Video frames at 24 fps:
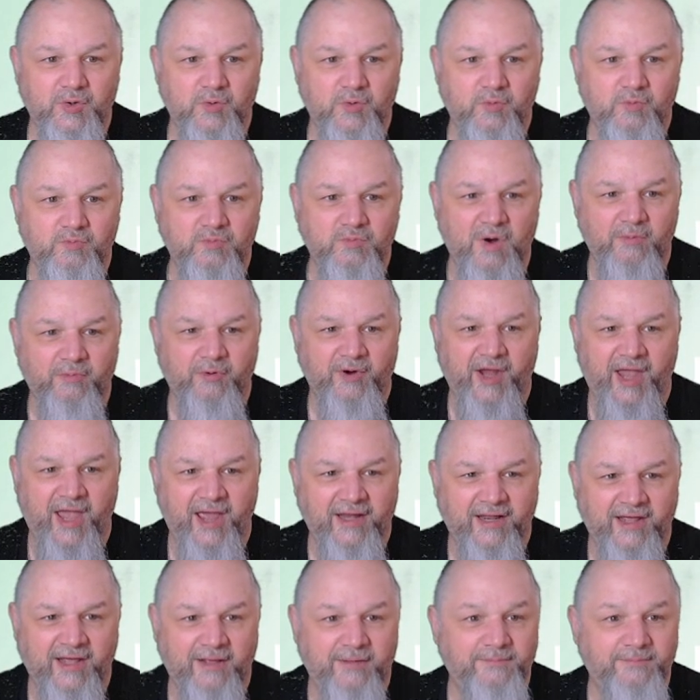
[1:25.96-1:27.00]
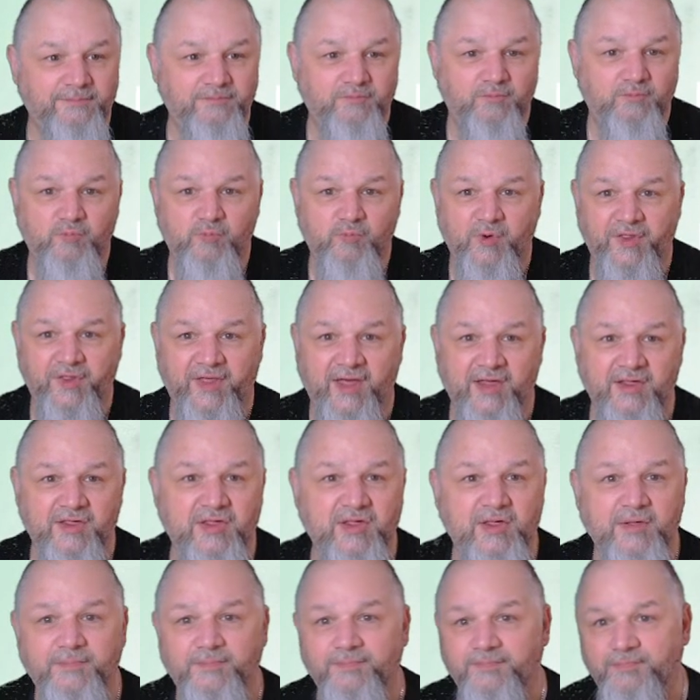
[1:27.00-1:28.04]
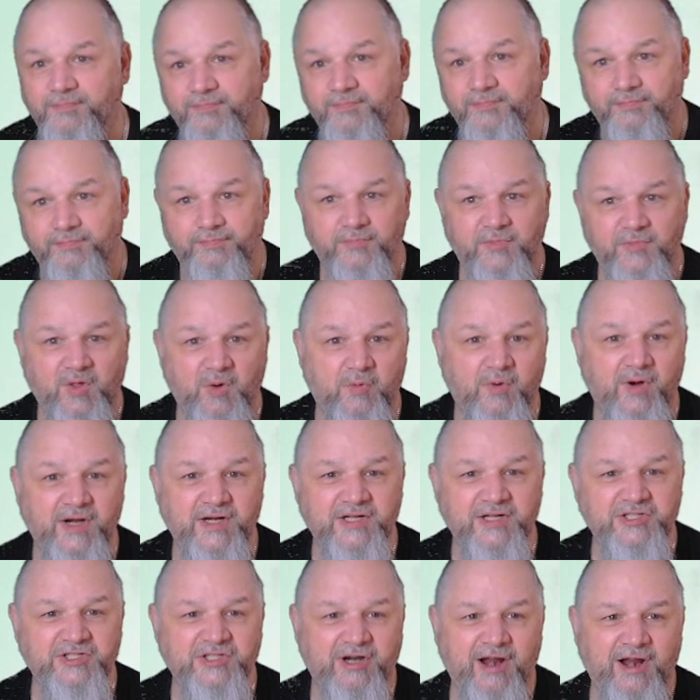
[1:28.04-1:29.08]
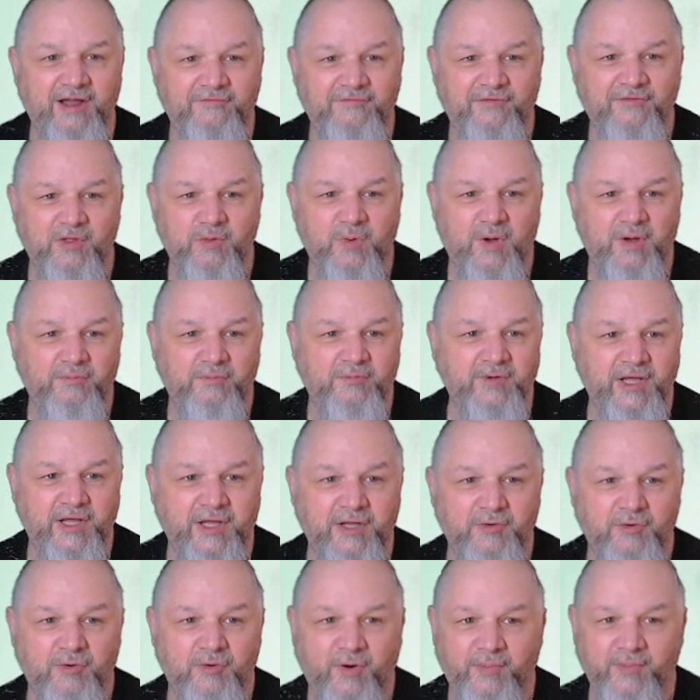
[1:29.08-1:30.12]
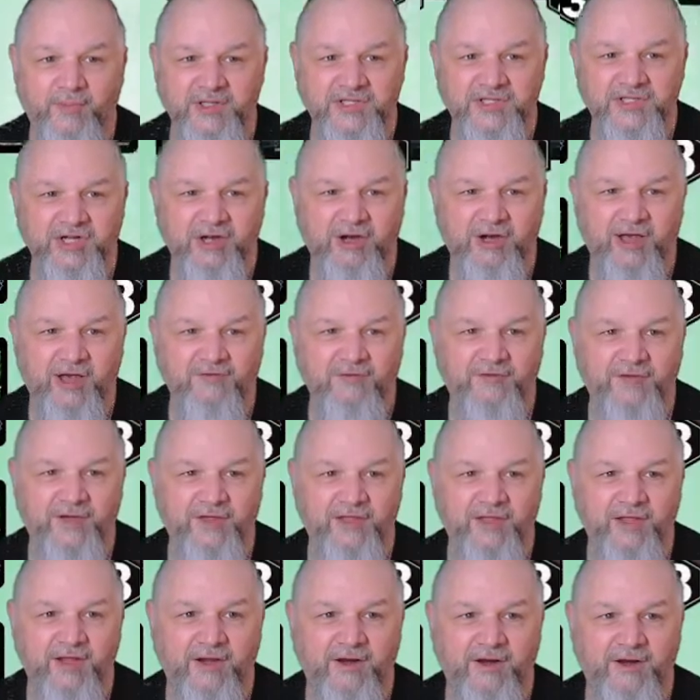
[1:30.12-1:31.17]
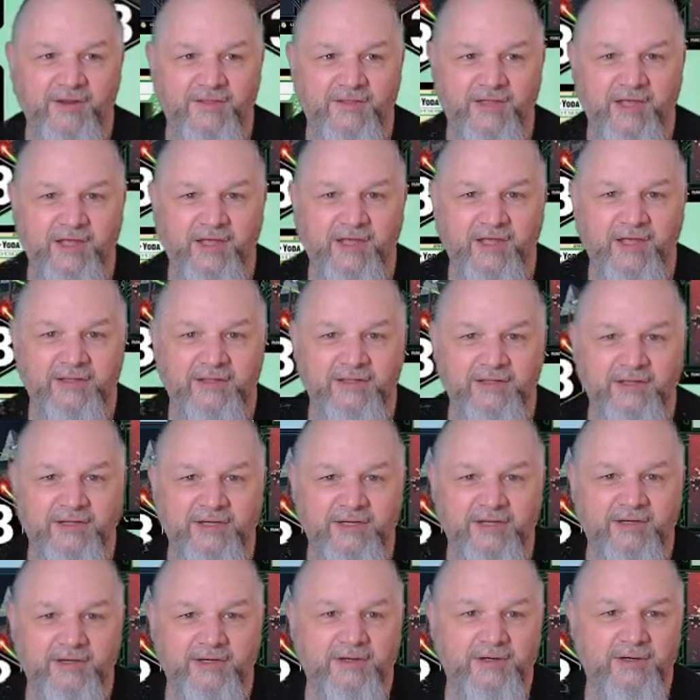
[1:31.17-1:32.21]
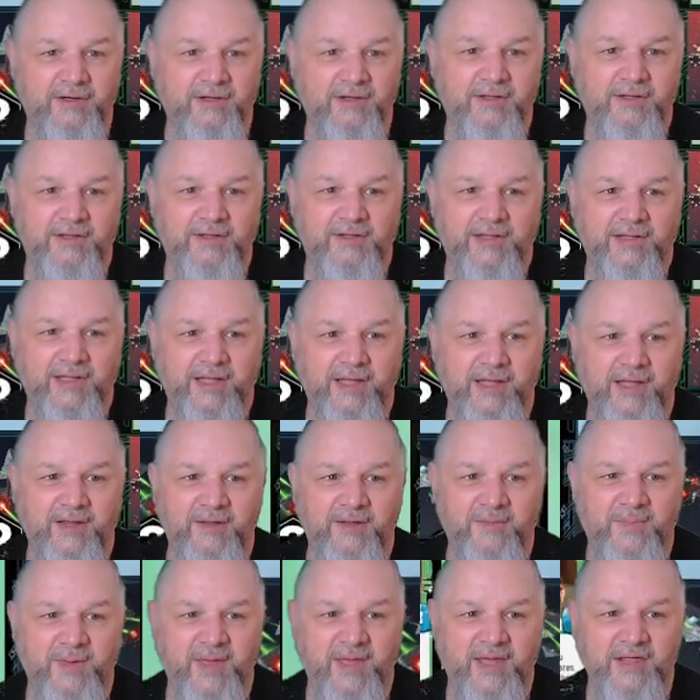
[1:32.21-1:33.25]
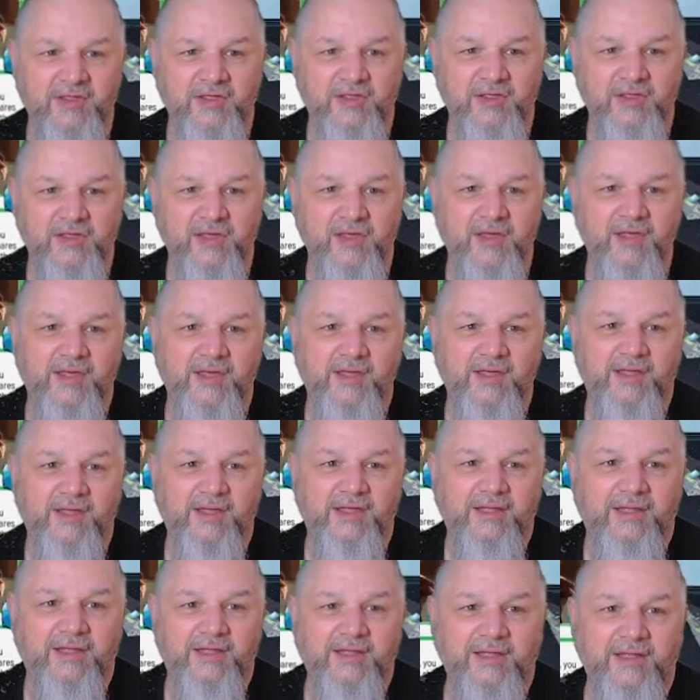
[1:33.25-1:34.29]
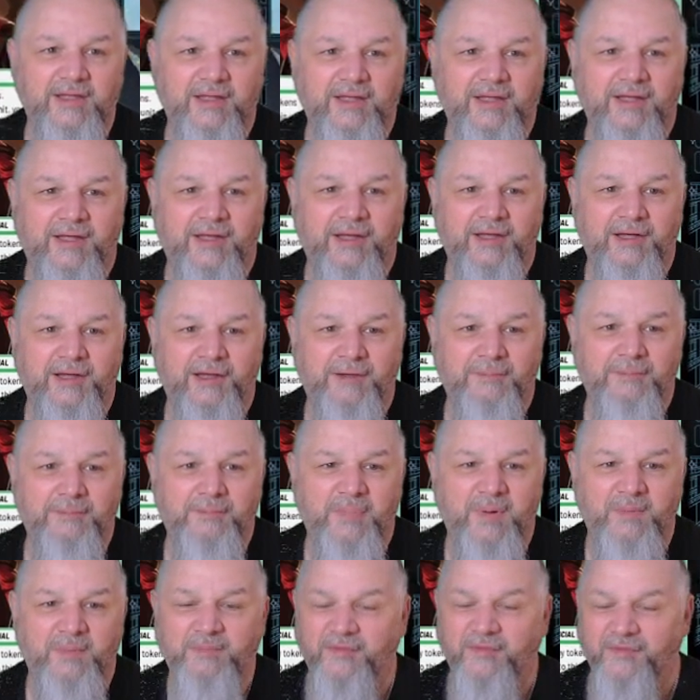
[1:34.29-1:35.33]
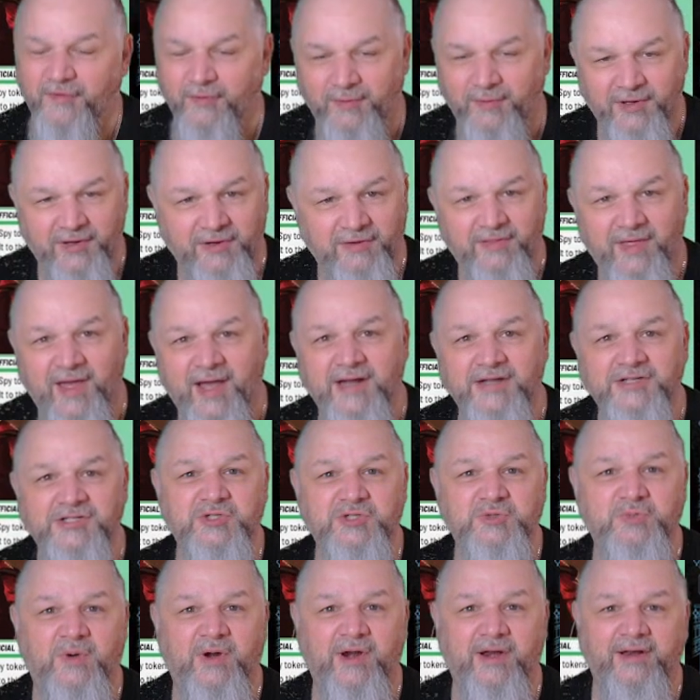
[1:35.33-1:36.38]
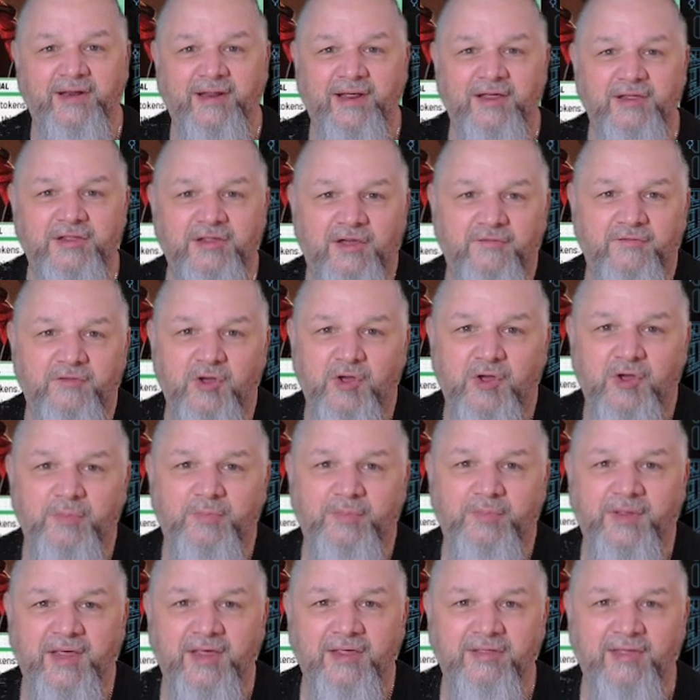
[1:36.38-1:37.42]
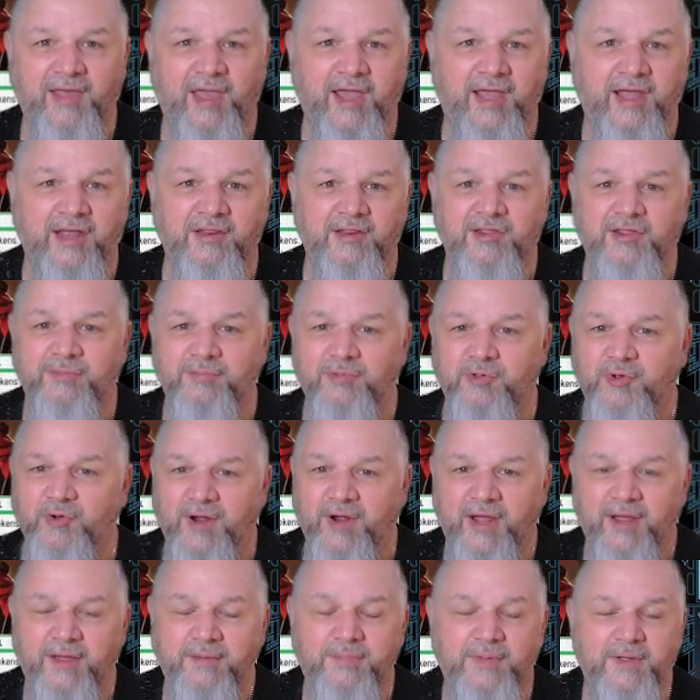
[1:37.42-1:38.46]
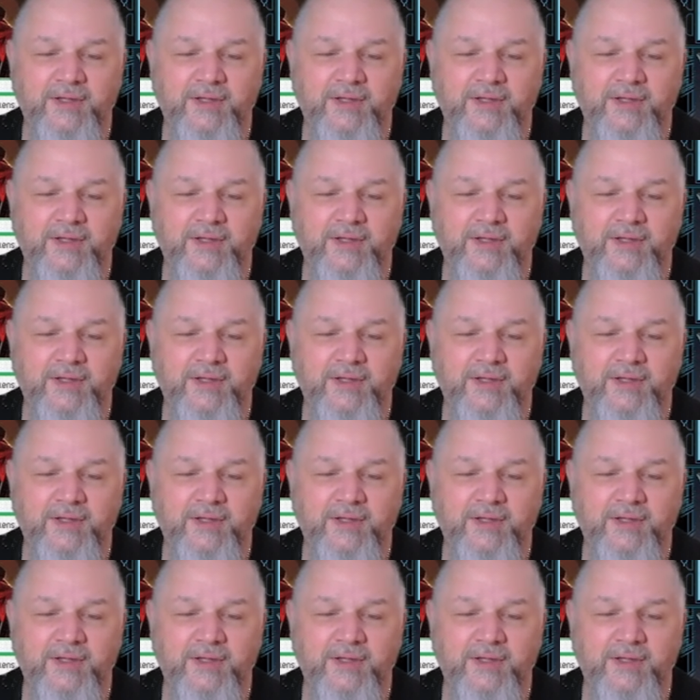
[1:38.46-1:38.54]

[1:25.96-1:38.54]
what we're getting with this. So we're going to start off with what we normally start off with here, the leader and the base. But before we do that, just wanted to ask if you could please like and subscribe.